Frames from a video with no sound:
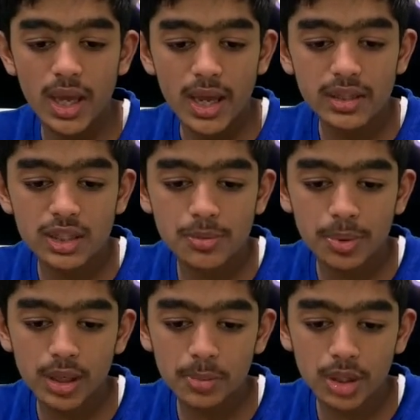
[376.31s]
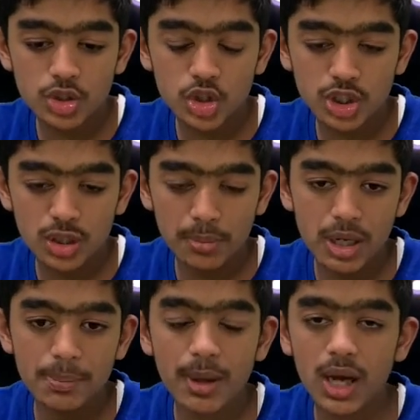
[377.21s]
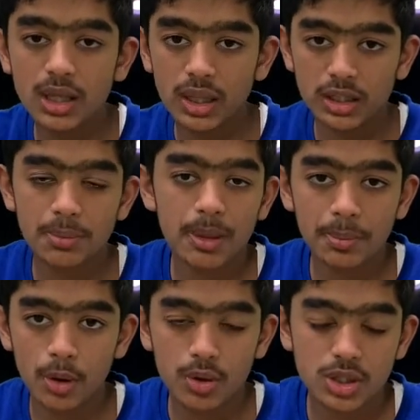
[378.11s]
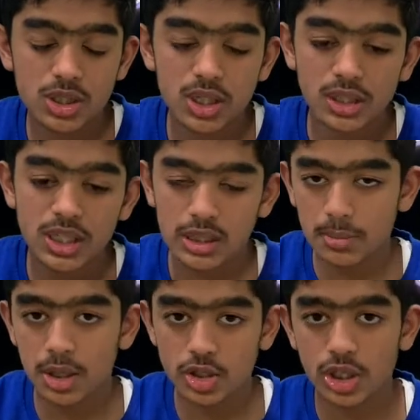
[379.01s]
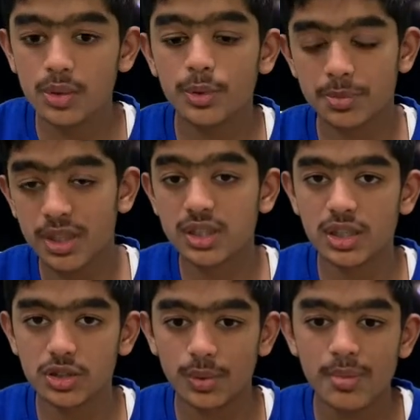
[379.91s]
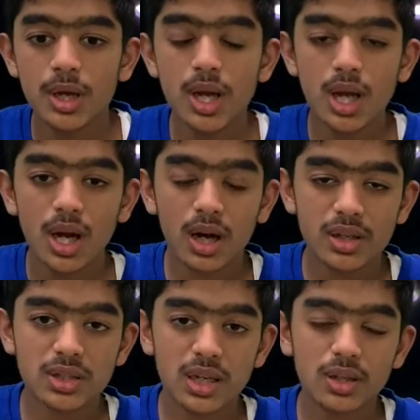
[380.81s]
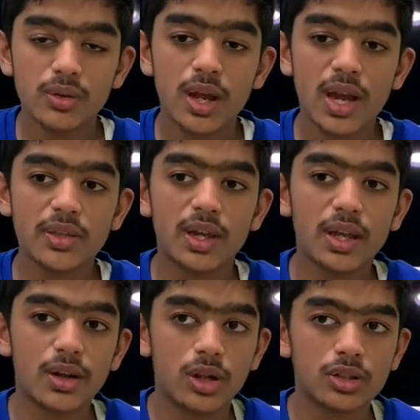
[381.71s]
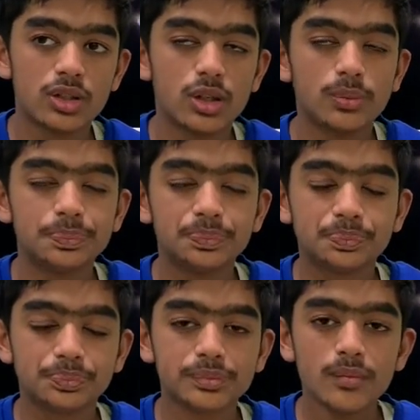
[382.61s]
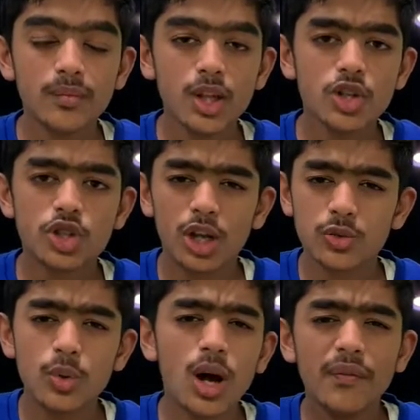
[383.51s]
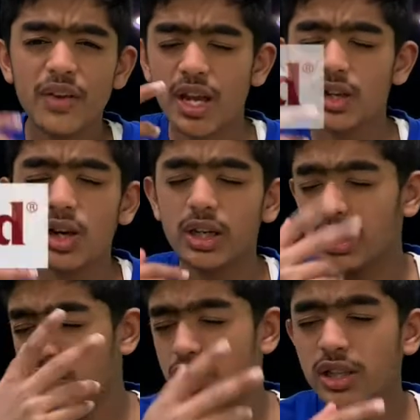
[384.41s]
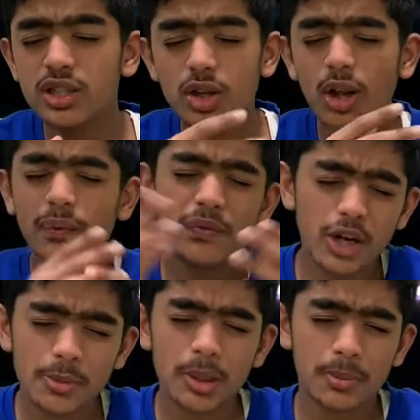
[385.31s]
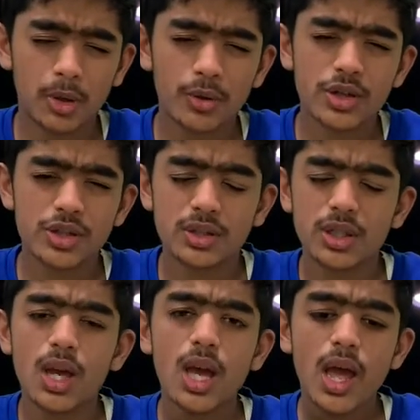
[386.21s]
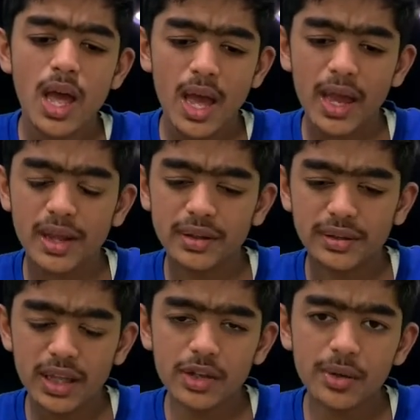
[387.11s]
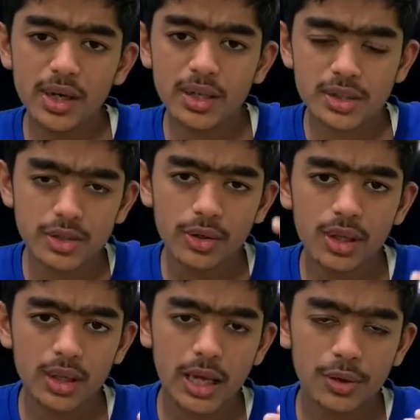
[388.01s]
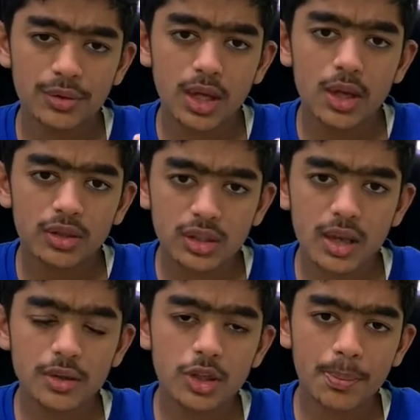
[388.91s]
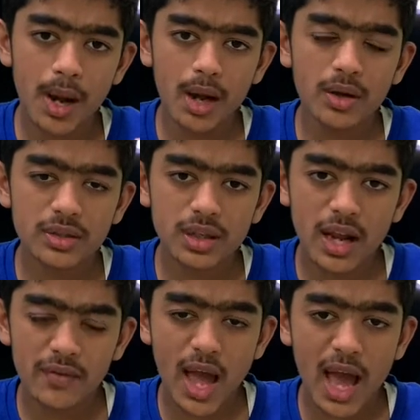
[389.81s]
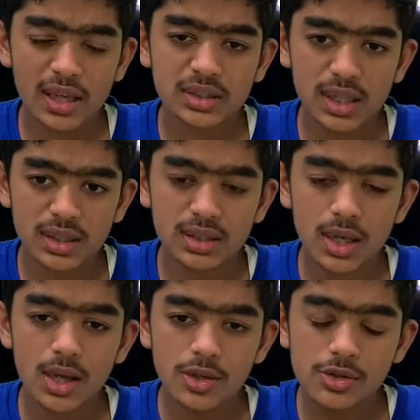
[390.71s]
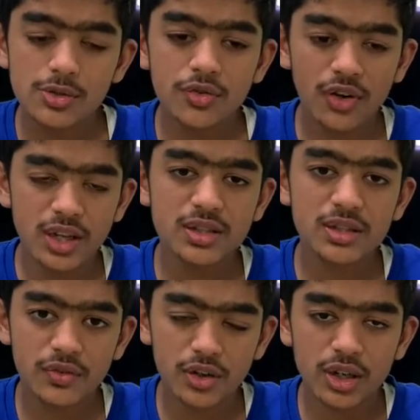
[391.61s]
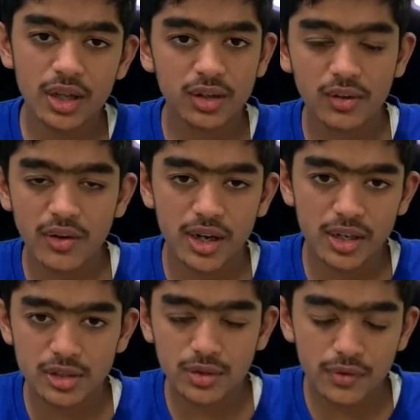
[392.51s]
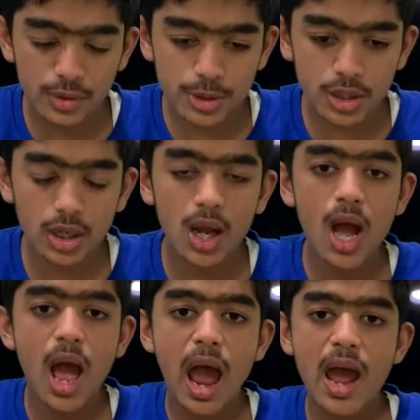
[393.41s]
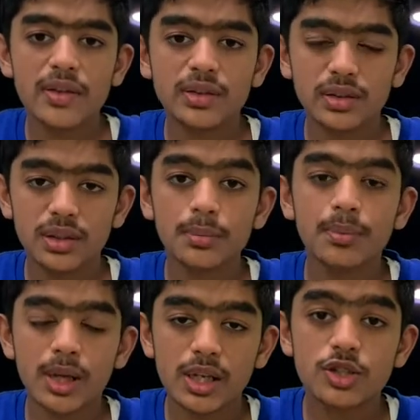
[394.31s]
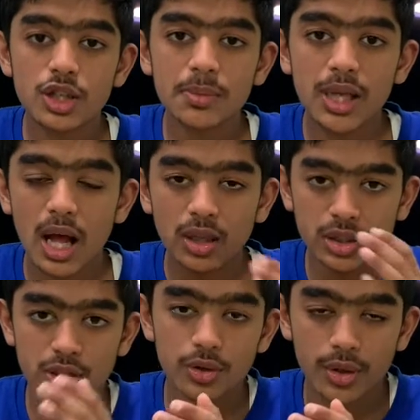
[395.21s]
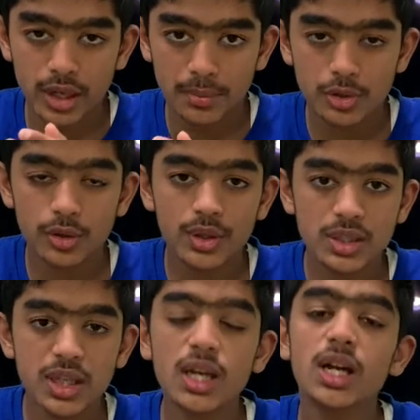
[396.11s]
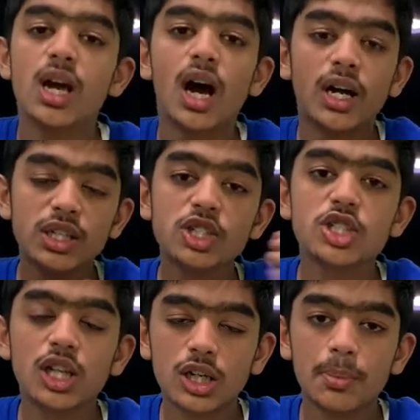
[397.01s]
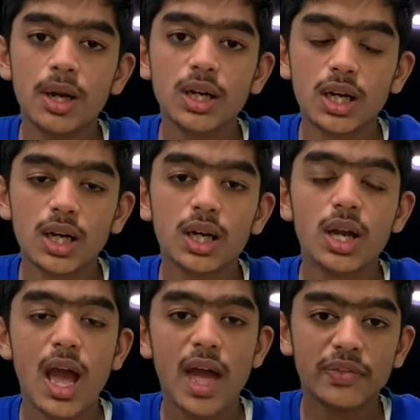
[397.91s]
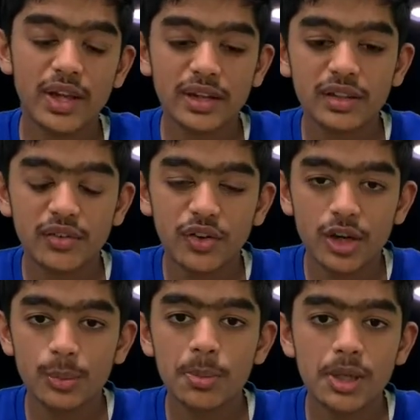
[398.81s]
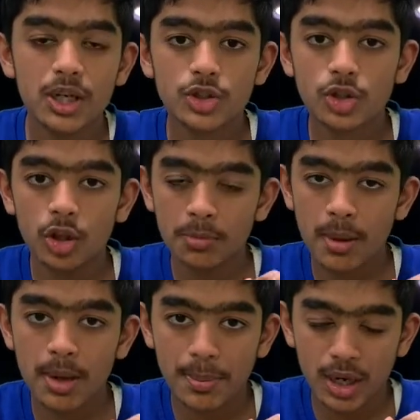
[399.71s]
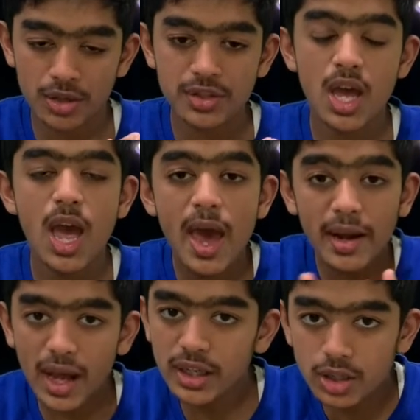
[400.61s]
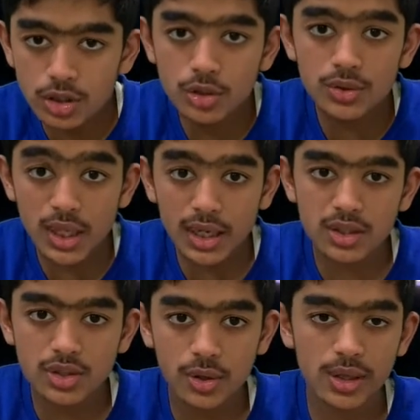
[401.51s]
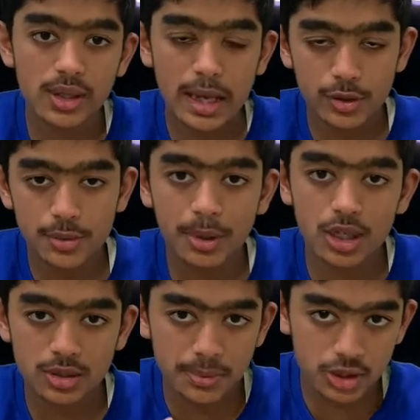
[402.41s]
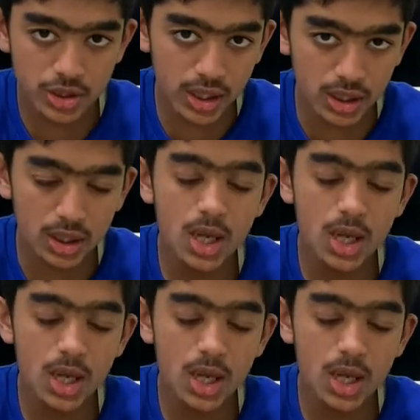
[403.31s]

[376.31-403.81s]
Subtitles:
is it's pretty much made by like the big brokerages like TD Ameritrade, which makes Thinkorswim on side note, and then also Charles Schwab, Vanguard, E-Trade. These are all very big brokerages, and they create custodial accounts so that your parents can have access to funds for like your financial future, but it's going to be held in your name. So it could say Anish Lakapradana, and then the fund would be controlled by my parents, and I could use that custodial account to fund trade.